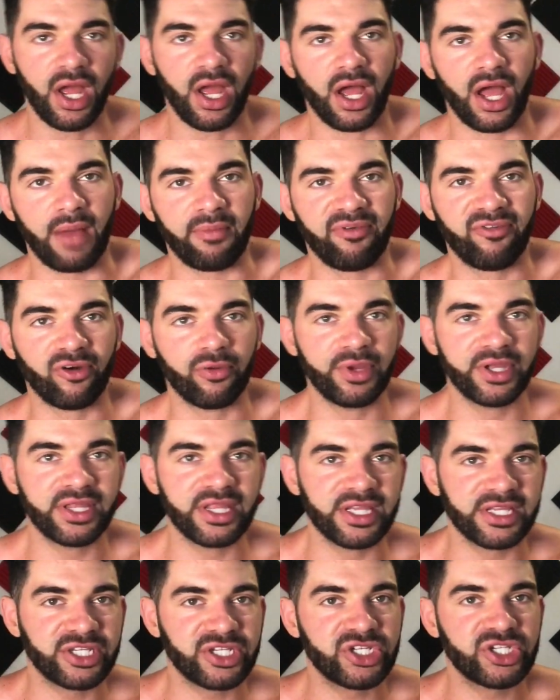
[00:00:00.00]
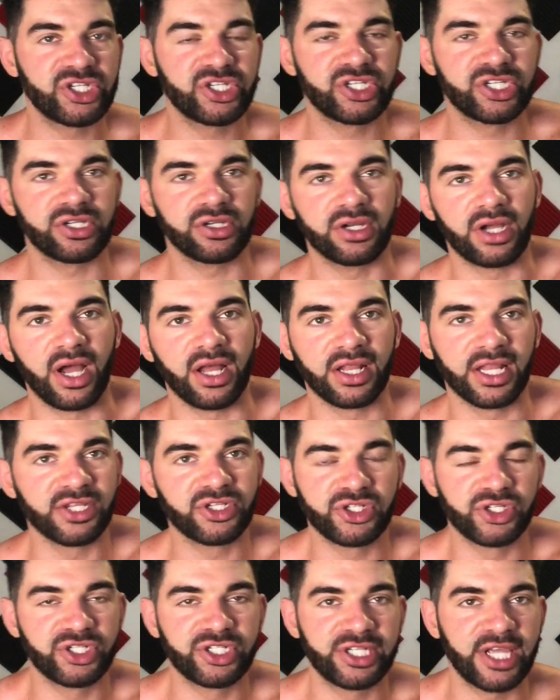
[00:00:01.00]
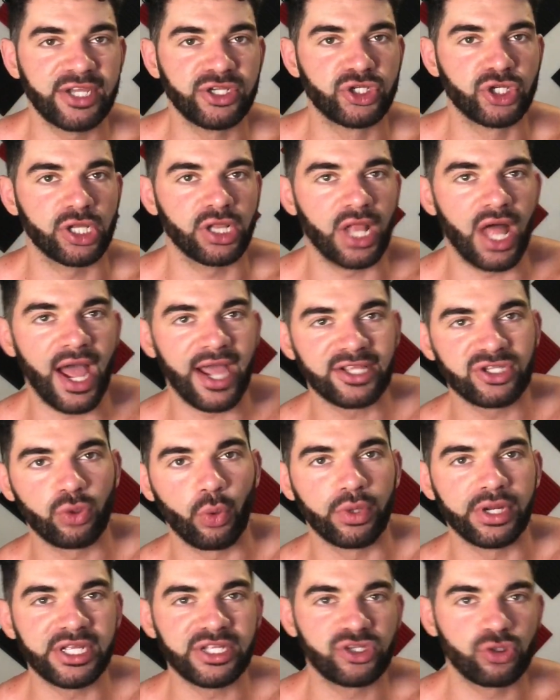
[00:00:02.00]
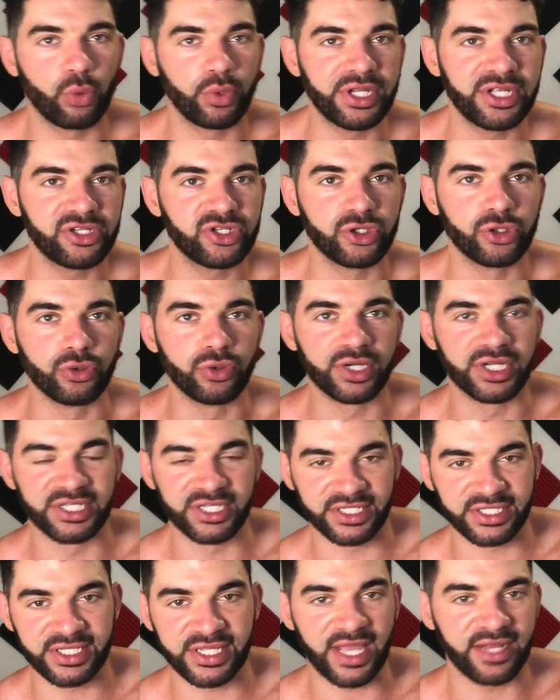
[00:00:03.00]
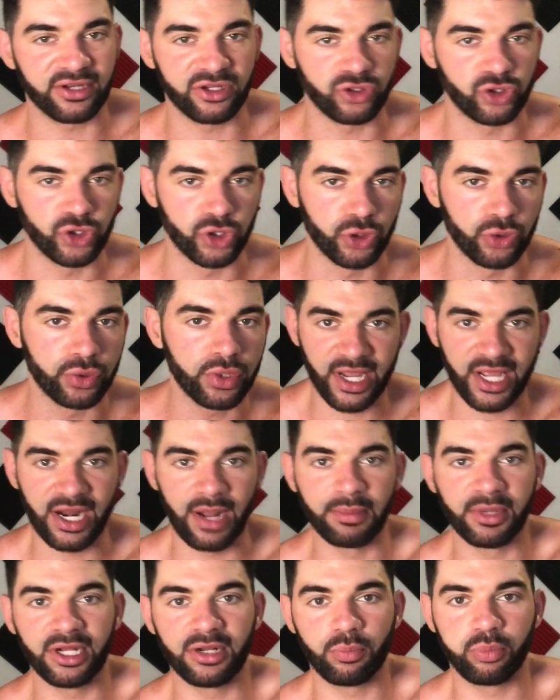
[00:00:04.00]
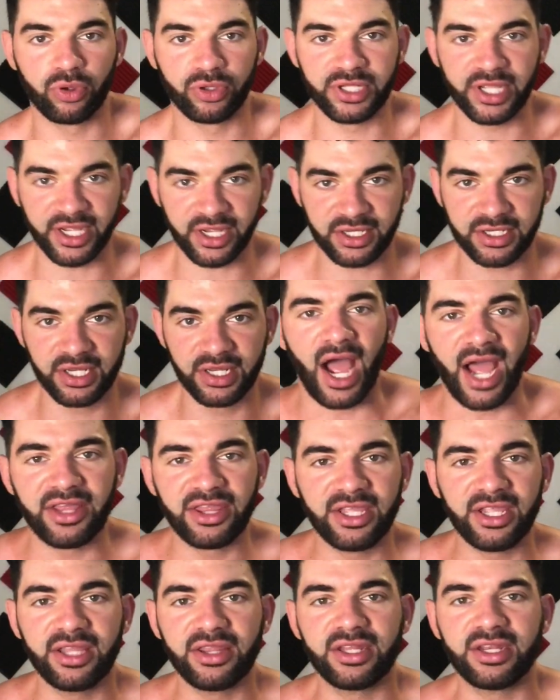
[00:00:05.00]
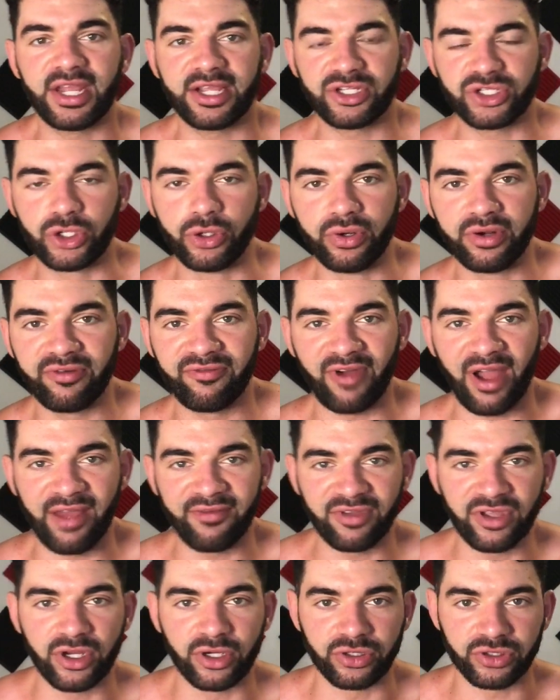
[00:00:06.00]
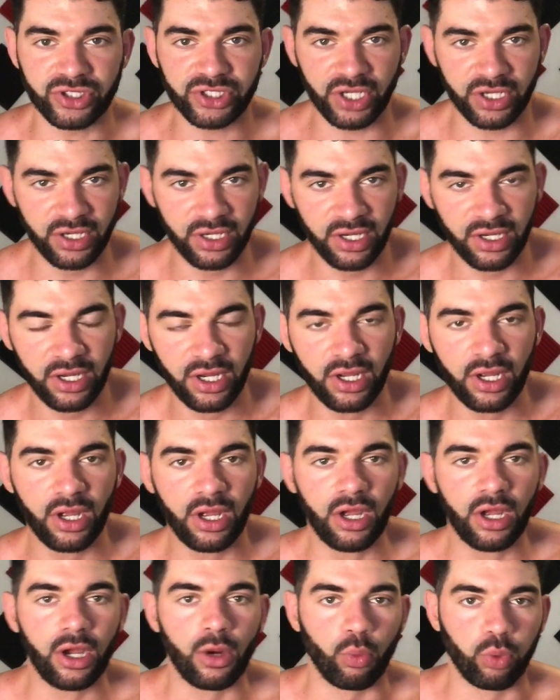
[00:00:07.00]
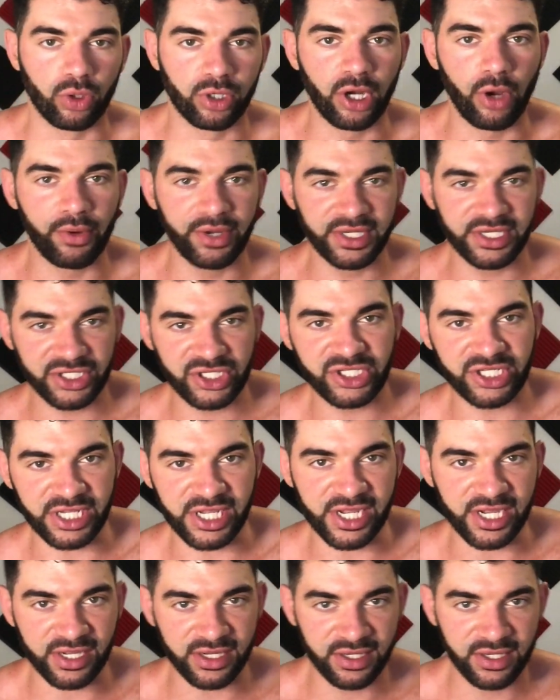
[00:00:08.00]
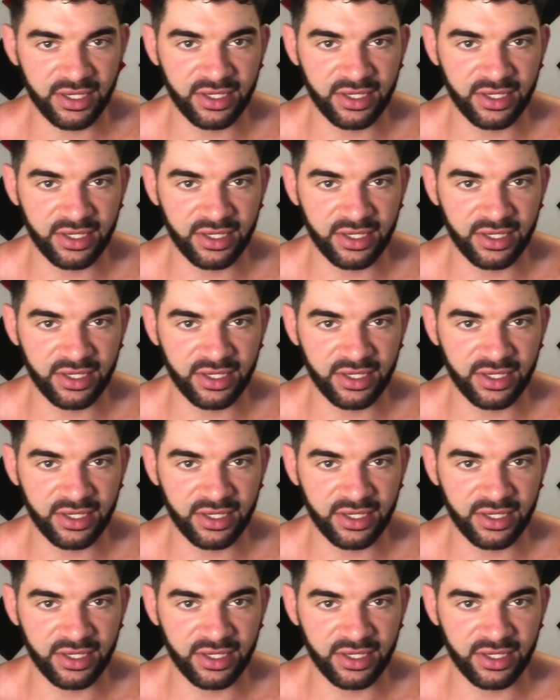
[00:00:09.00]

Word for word: I'm filming this, uh, let's just say July 2022, because it's the end of June, and I'm going to predict. I think in the next two to five years, we're going to see